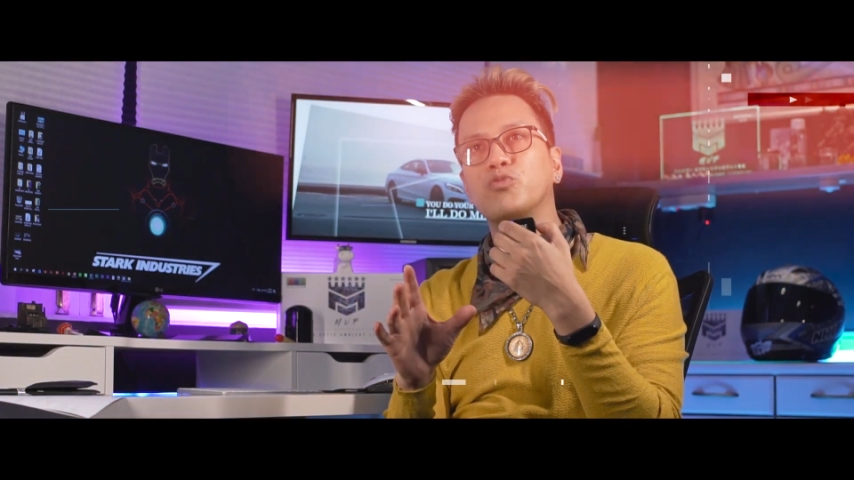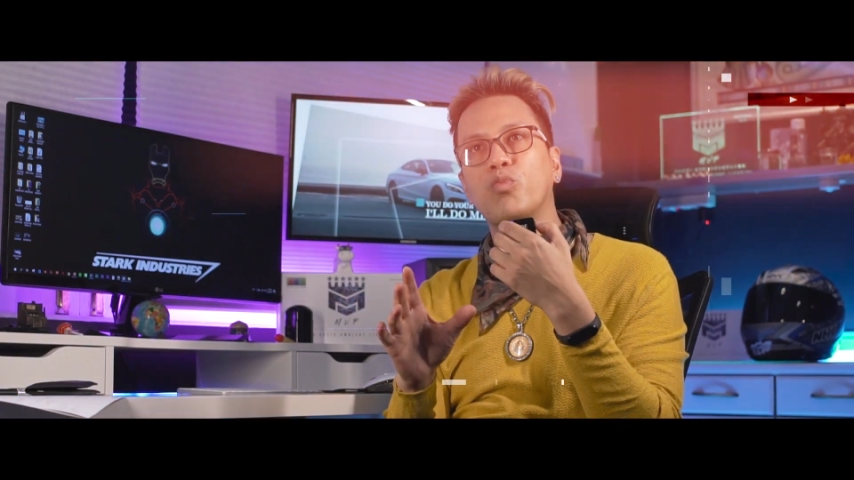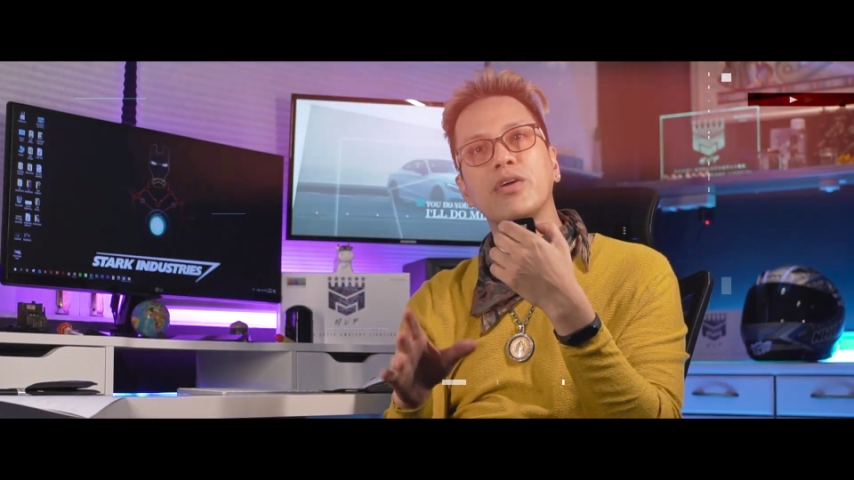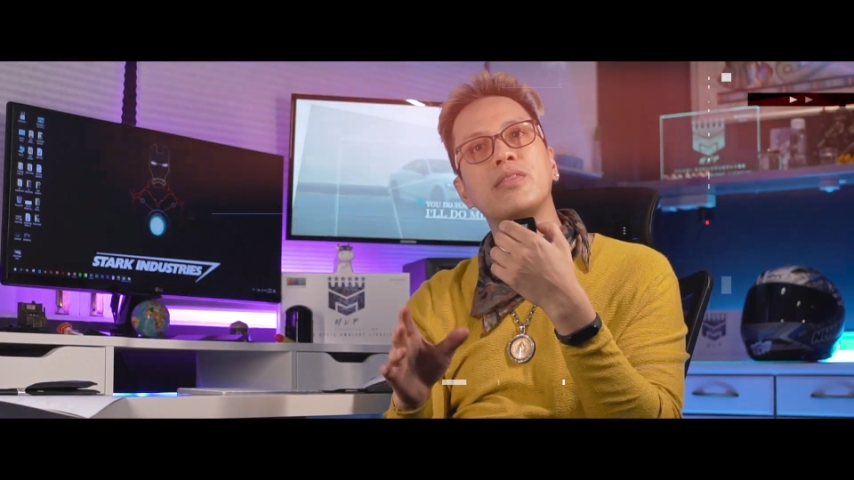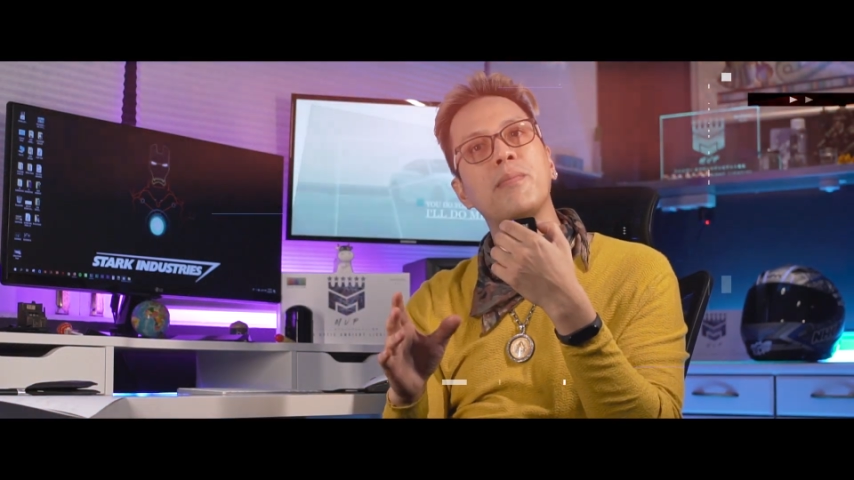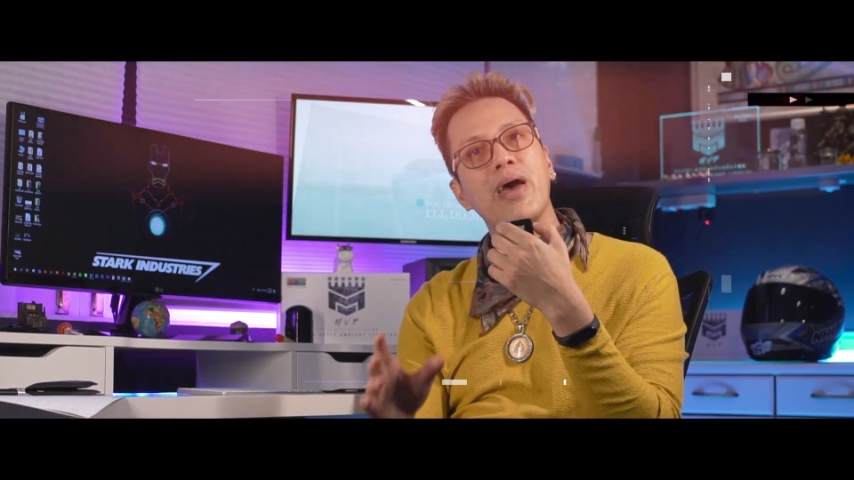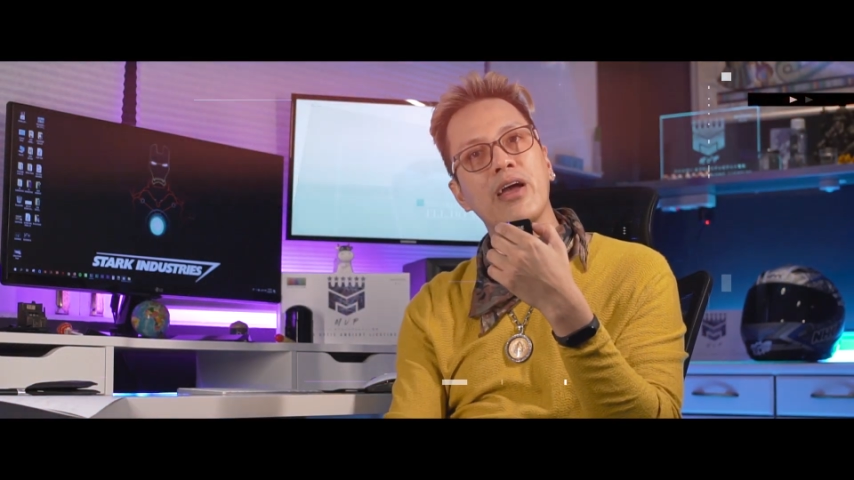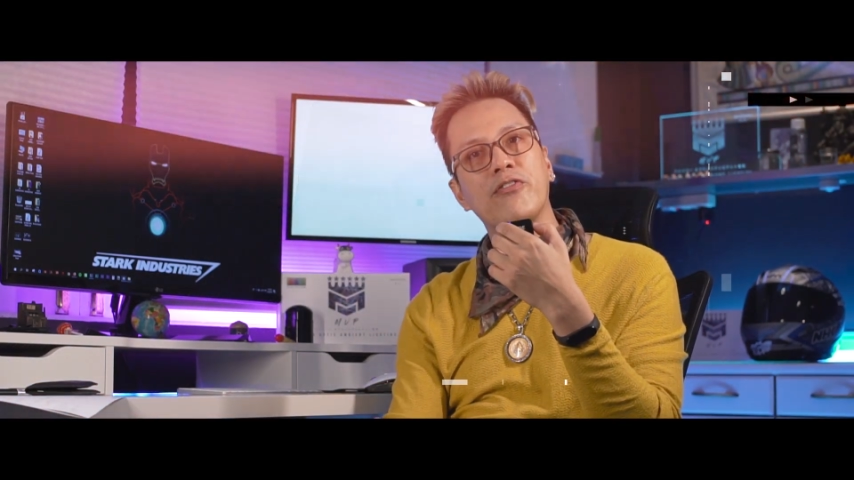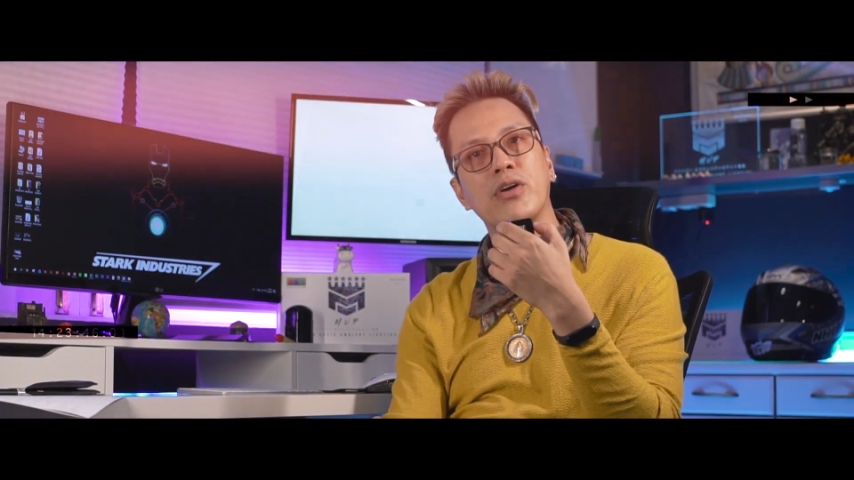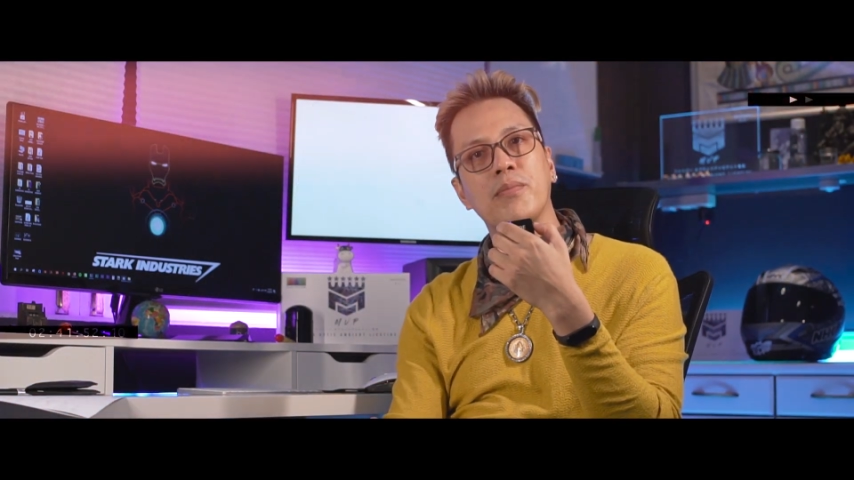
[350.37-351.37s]
worth the
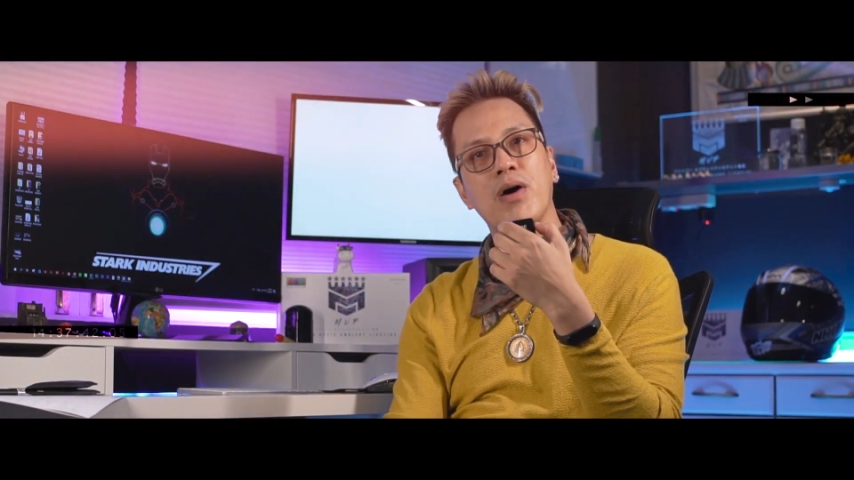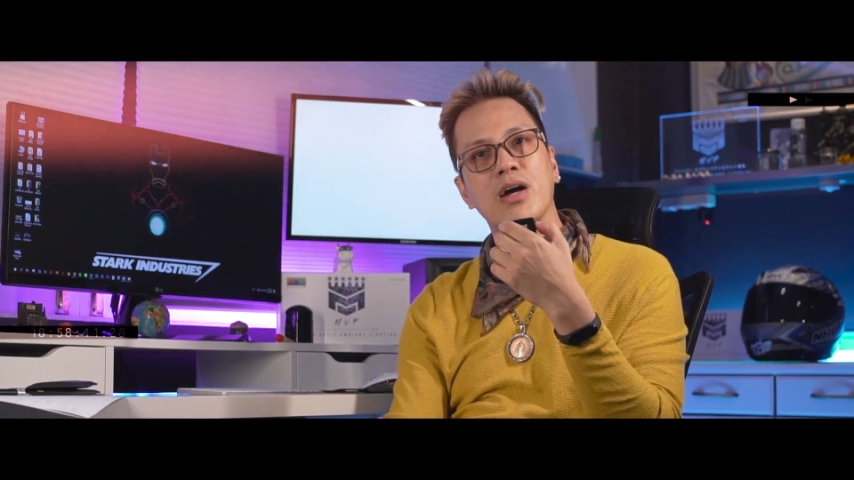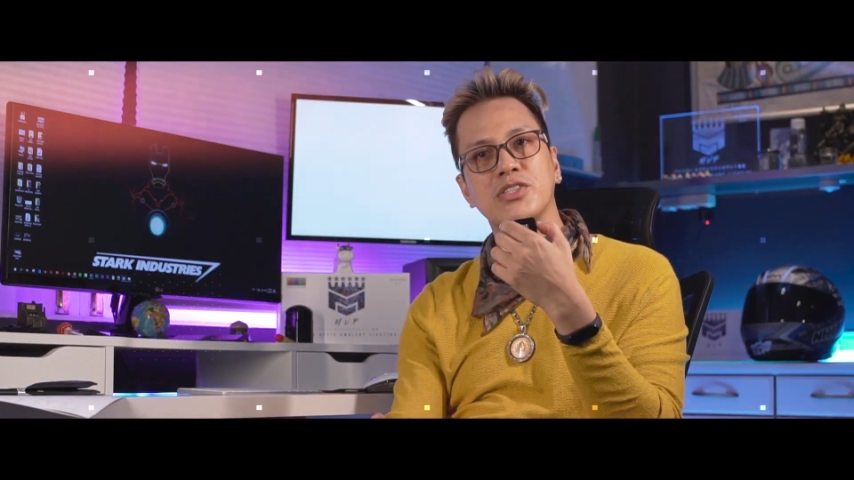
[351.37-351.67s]
bang for the bucks,